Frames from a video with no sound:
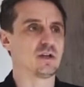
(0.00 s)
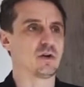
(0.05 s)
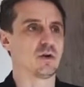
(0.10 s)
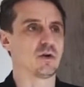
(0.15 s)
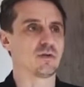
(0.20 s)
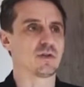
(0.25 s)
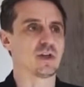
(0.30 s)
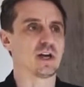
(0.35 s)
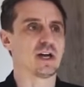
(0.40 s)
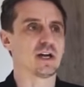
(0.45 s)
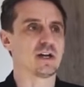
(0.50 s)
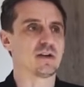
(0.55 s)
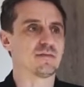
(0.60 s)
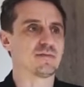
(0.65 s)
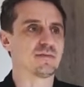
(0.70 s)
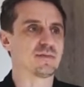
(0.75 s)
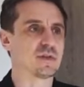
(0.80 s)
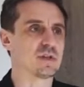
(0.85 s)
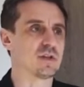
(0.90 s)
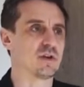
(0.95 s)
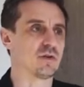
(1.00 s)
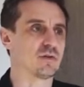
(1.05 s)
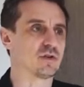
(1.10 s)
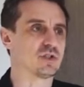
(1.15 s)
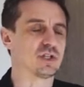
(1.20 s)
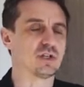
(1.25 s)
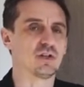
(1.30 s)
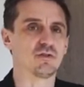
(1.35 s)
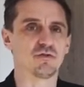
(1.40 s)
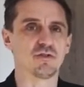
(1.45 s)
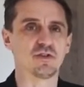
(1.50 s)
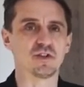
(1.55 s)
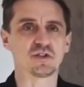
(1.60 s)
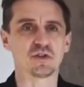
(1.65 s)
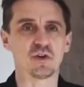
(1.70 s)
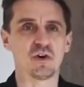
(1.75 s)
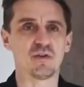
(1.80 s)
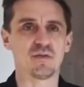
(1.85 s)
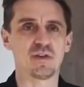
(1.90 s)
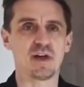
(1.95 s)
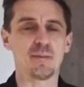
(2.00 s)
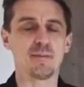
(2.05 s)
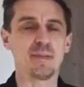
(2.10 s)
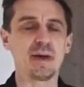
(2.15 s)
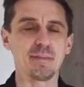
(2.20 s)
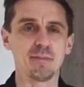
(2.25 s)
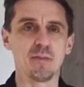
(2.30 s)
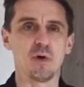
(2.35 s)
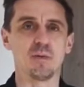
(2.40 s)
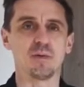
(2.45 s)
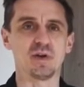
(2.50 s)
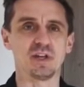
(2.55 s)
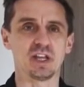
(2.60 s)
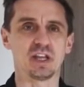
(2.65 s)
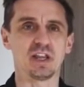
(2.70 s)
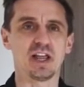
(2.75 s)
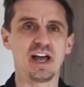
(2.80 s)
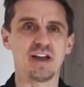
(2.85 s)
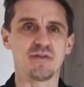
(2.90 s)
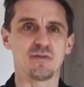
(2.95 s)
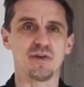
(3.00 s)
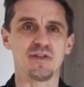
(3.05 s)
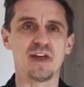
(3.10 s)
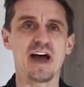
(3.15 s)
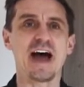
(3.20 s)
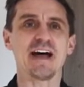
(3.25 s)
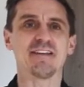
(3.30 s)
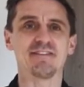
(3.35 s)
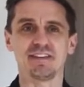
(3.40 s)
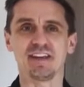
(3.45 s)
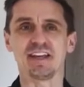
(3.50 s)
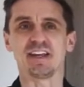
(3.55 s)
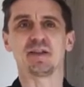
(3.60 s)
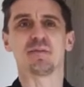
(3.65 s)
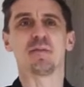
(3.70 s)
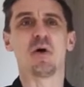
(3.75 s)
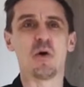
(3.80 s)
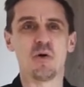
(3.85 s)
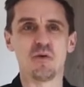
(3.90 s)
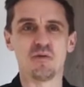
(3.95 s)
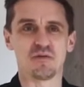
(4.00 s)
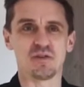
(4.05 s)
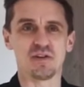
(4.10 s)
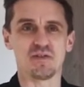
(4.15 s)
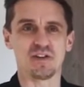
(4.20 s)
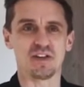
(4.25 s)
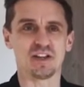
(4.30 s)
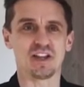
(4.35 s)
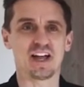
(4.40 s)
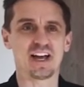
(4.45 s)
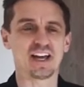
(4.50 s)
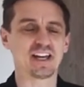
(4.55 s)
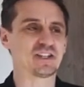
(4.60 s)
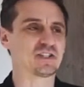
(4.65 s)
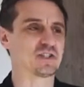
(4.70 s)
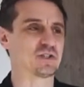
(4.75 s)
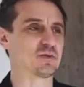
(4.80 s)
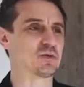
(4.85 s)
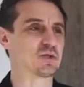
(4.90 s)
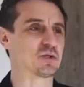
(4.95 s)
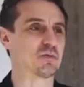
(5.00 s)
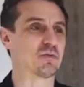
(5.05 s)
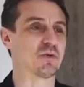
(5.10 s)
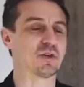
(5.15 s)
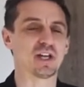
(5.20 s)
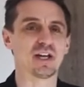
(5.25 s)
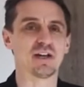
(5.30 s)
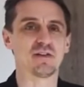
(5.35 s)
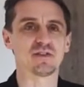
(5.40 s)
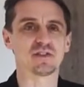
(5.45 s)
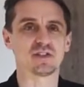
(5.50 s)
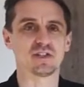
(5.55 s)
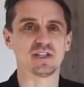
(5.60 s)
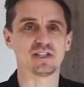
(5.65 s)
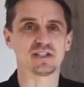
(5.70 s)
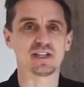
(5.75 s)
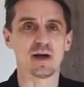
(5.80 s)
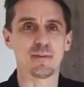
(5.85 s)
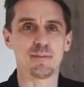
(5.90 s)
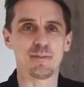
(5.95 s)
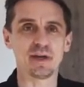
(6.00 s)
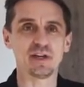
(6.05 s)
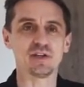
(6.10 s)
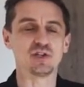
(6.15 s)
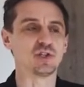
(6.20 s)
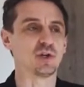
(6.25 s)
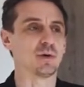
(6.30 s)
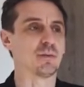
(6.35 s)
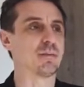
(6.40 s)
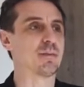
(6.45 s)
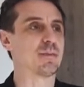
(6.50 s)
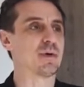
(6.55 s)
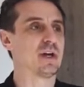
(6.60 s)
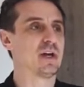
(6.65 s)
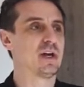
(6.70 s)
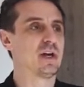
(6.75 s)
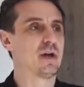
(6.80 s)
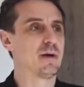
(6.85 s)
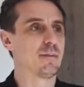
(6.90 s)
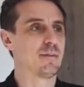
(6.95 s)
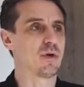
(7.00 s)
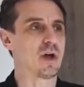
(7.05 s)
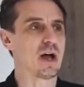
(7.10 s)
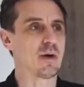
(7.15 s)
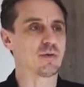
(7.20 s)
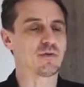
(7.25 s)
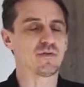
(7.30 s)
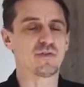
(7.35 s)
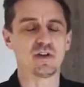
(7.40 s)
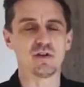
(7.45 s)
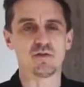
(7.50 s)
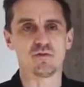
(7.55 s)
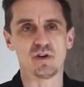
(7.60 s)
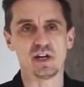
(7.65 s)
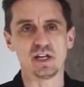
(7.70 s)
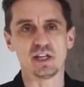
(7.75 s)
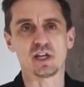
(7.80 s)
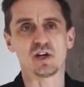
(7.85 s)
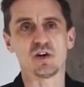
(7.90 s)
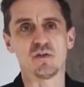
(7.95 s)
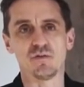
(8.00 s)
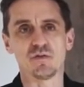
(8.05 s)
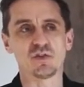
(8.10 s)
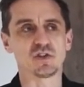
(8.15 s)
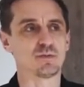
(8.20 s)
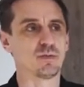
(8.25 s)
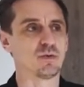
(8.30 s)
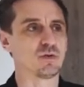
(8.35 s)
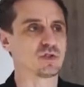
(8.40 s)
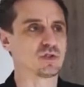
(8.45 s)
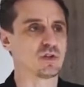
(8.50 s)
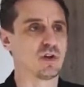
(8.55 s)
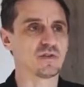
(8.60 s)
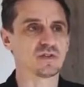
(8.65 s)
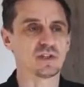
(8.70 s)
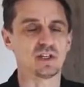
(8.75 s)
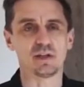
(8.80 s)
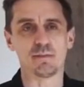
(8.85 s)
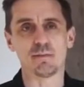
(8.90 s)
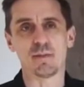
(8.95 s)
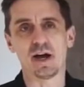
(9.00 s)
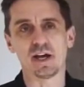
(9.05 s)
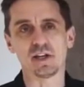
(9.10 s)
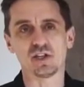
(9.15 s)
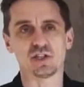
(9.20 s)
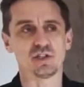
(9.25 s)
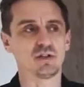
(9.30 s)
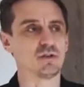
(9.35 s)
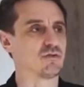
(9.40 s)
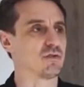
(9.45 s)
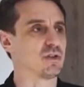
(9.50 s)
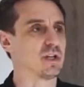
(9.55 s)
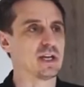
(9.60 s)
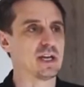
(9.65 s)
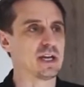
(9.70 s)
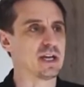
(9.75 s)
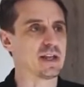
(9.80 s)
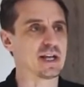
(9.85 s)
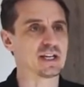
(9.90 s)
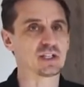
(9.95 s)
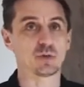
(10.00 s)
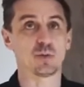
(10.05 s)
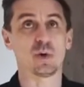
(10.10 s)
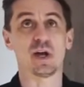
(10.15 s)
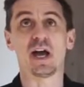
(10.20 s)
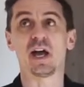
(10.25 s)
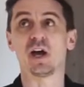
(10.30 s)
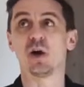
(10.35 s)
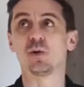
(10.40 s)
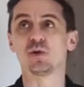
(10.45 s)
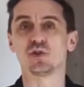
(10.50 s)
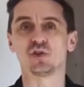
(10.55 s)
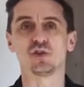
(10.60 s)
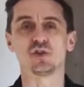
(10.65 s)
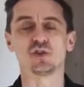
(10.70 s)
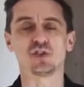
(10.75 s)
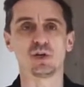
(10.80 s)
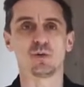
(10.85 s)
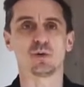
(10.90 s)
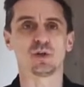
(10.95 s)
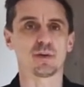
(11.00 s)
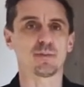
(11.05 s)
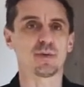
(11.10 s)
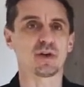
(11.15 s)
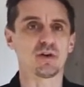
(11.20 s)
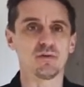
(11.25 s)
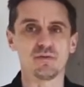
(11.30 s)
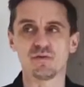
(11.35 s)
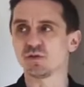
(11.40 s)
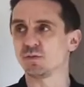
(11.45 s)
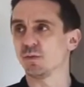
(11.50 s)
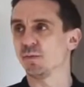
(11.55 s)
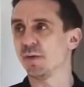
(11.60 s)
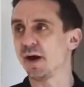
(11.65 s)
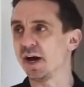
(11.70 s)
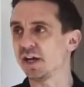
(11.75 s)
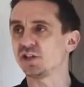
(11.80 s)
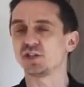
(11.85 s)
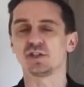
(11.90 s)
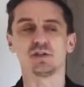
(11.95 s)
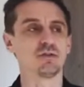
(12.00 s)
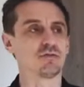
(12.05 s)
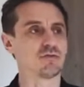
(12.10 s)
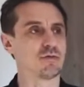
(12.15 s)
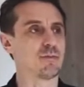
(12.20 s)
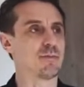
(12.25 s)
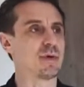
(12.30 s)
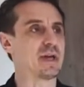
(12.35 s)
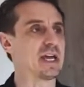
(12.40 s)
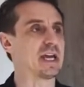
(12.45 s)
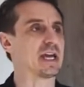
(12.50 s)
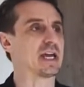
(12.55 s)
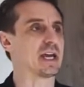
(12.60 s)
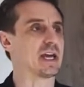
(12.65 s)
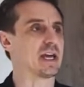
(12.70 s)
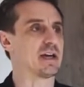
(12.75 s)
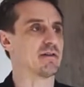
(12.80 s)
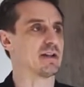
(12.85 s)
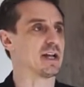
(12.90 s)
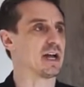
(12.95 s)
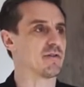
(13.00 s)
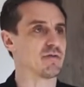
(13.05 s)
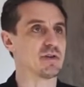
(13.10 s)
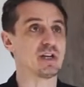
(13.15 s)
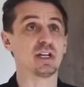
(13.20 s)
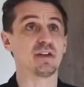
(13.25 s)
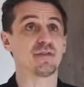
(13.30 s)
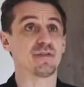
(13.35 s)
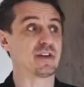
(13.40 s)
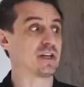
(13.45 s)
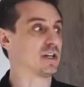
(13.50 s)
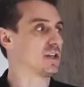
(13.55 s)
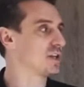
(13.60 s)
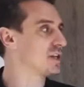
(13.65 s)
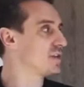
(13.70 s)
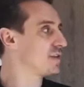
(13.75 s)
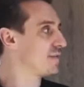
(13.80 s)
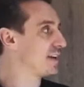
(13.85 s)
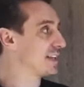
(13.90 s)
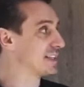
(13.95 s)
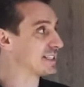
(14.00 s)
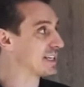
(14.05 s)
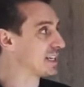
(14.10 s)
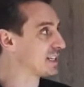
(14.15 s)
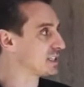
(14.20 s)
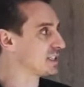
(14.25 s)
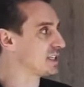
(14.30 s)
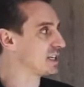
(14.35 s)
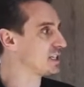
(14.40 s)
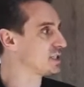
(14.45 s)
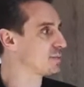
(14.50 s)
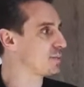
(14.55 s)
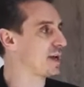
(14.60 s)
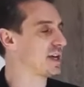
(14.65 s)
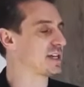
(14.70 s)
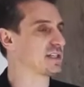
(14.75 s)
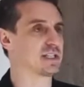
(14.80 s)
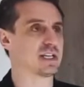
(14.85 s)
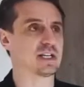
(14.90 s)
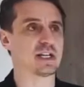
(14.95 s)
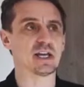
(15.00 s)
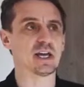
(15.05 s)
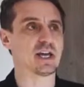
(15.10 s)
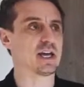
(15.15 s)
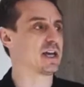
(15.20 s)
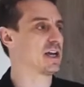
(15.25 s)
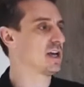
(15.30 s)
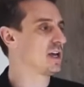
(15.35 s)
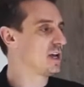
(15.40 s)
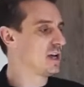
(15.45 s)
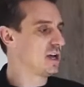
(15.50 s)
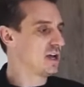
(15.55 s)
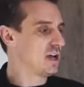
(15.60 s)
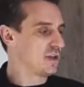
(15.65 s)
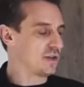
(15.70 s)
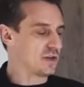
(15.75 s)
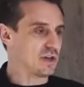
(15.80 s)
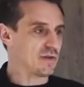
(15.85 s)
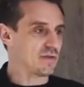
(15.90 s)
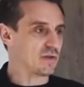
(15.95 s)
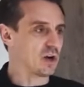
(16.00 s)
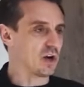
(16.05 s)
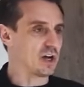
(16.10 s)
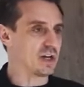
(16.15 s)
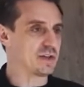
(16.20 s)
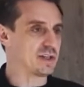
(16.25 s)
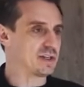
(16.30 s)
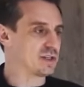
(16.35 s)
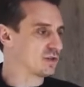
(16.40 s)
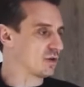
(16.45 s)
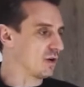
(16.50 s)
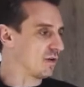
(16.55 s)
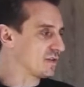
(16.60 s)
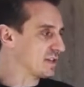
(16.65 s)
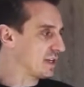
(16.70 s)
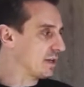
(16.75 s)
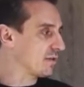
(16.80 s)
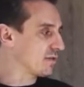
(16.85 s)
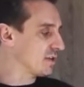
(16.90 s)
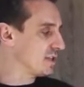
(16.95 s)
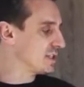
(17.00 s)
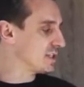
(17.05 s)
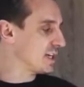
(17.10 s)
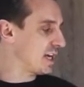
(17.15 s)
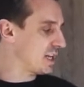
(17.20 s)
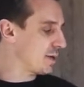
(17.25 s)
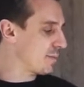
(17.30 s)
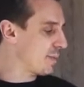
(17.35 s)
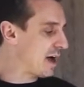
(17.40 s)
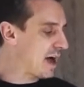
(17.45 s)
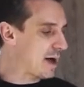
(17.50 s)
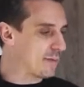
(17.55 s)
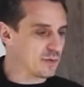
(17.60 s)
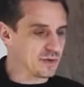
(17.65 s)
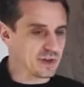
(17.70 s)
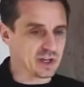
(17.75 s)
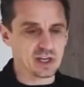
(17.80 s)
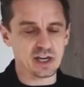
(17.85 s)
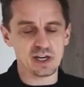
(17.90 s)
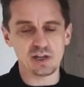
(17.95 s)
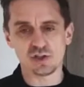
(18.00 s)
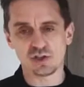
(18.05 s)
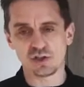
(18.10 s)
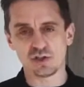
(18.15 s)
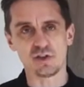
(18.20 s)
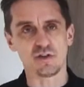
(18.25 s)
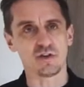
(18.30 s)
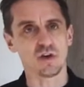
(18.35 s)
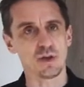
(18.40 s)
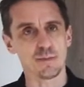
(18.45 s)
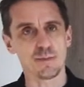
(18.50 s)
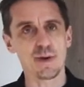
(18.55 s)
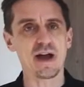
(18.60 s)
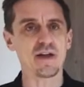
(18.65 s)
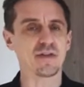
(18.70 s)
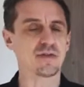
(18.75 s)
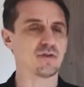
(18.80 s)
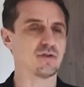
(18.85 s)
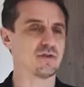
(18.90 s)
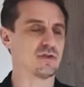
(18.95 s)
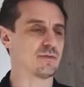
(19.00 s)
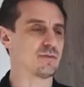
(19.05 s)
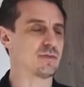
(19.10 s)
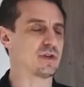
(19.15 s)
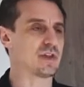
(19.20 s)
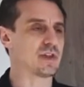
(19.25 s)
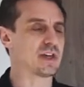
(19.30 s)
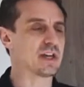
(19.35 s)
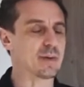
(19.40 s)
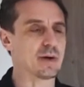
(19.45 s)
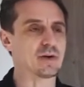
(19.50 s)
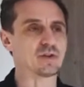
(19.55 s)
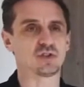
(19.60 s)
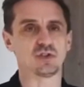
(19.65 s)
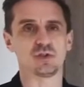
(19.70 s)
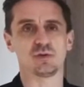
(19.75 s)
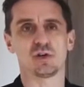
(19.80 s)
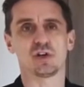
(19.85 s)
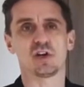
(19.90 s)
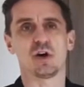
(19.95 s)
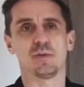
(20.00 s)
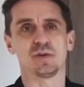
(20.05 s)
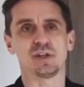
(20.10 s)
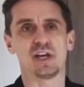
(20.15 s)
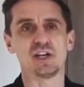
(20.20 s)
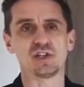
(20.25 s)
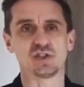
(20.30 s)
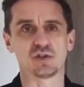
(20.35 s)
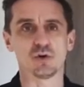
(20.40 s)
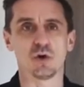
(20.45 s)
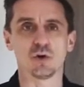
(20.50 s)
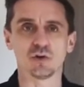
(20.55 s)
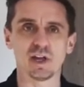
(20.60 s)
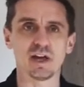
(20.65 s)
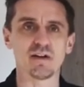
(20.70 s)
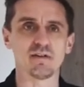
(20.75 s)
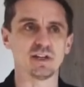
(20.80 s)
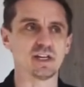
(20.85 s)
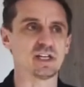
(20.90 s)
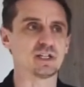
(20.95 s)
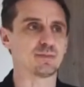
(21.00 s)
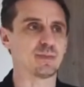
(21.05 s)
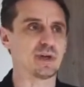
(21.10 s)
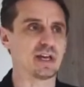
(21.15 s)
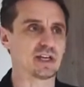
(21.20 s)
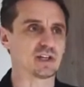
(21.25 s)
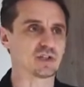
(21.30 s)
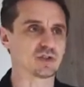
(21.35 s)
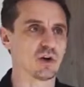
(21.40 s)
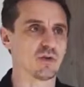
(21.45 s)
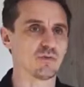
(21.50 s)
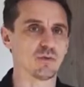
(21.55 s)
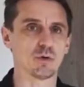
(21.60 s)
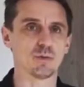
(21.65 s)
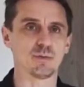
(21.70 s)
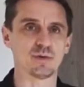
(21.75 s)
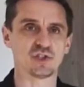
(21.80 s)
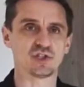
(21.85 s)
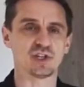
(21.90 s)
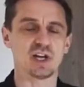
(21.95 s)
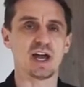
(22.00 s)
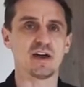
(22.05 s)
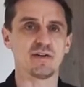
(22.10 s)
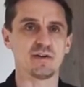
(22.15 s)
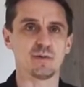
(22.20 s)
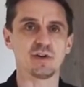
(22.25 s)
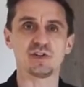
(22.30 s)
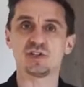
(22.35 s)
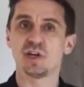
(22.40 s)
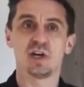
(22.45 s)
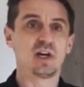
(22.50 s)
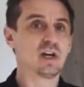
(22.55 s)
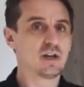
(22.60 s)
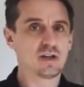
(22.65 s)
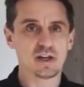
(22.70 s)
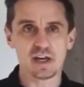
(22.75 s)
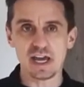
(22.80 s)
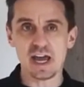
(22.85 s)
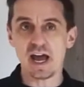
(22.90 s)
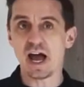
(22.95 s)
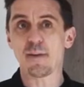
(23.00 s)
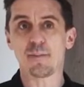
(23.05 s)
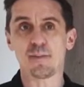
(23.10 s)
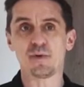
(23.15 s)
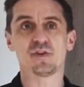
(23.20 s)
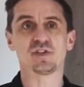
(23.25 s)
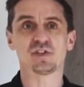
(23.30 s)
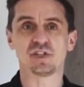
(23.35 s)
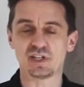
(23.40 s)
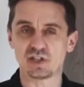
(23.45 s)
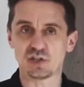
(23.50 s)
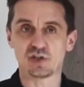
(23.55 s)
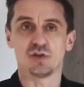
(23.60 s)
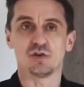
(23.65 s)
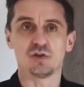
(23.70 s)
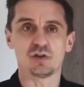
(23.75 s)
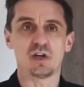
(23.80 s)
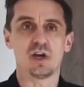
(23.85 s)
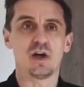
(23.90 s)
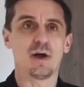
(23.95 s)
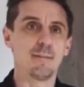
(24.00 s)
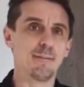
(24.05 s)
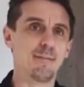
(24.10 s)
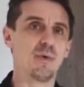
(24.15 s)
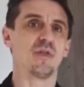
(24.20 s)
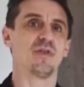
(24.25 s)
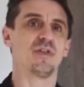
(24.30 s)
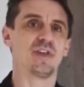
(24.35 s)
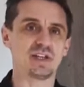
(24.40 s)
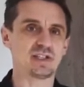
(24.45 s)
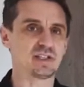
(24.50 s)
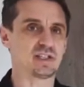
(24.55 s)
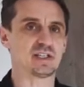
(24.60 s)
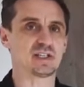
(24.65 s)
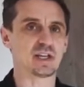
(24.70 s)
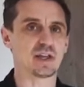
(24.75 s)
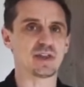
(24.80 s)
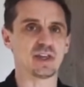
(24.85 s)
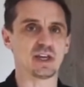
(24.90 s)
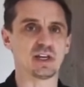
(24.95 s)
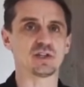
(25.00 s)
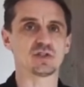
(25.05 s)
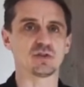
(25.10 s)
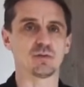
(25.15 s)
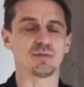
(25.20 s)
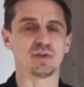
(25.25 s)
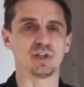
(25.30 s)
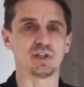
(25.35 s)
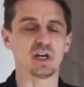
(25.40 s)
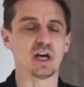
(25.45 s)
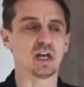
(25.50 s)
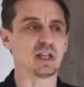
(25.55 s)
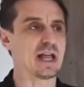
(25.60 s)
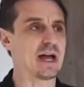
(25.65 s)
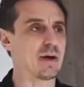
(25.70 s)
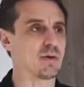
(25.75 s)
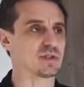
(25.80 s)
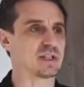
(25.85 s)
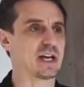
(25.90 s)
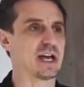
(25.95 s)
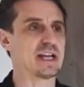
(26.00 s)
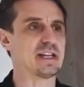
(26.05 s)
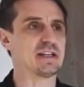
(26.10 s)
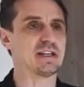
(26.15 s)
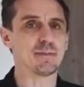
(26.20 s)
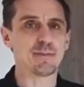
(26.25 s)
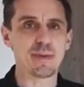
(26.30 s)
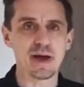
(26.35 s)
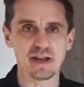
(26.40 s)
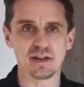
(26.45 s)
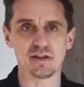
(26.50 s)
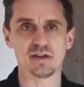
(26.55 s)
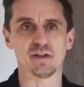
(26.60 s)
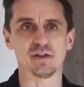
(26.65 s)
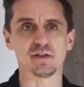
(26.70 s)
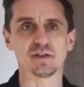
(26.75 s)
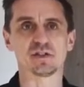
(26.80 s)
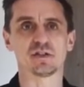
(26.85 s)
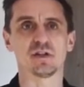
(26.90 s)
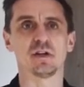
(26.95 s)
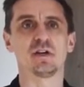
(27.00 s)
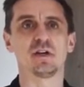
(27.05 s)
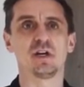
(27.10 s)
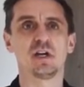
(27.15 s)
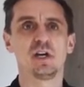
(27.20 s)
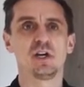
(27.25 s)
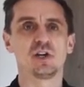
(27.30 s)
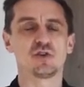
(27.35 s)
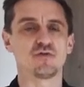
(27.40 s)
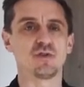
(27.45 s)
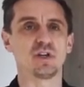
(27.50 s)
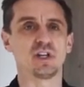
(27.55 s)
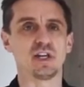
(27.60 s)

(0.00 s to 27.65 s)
you know, their young children, the sort of that big moment in their life where they're handing them over, if you like, to someone else and it's that big jump. But I would feel really comfortable sort of sending my children here. That's the way I always judge it. Would I be comfortable my children being here? And I really feel that the fantastic space in here that you've got in this sort of self-contained apartment with a kitchen, you've got the bathroom, you think about student accommodation ordinarily as being sort of what would be sharing, which it happens and it's good, but this is, I think, something that allows that independence that's